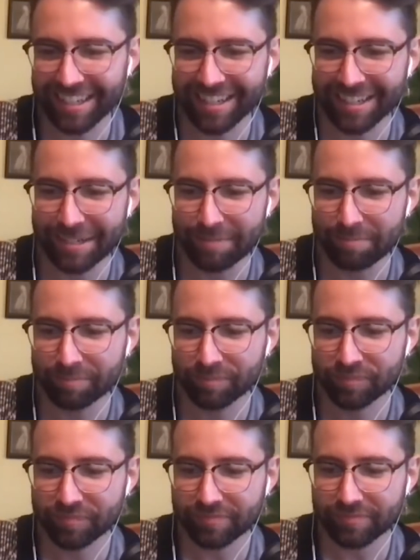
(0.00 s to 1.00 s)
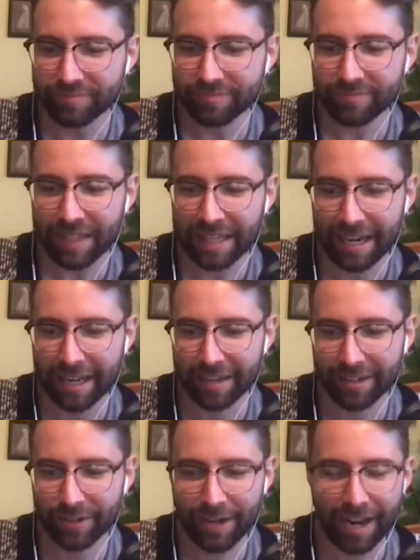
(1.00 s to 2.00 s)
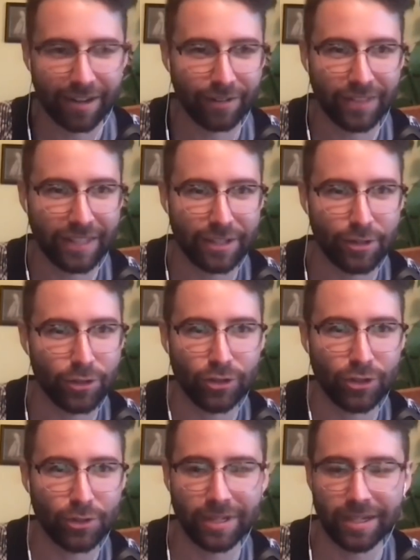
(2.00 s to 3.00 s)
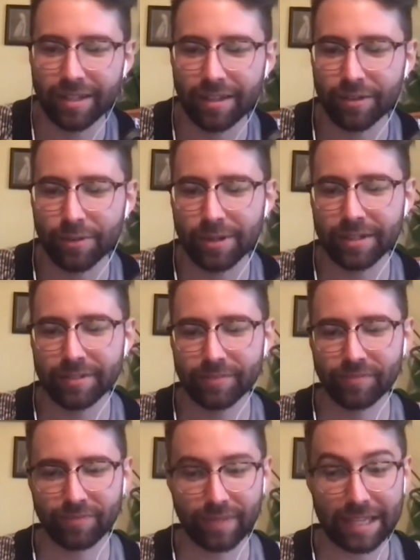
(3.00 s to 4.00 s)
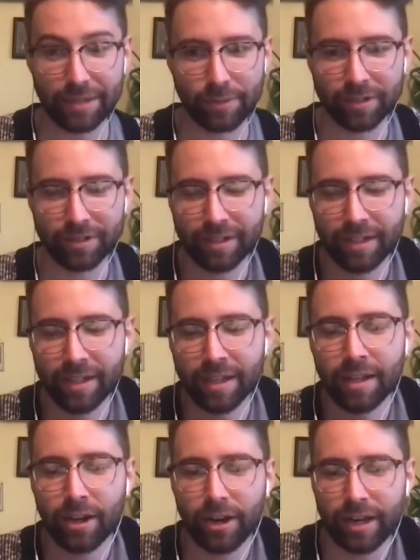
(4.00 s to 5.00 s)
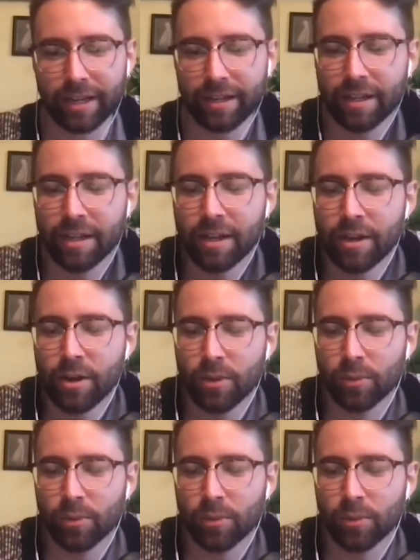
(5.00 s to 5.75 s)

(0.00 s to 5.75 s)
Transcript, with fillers: Um, and I don't I don't think you should do it any other way. Anyone. All right. Yeah.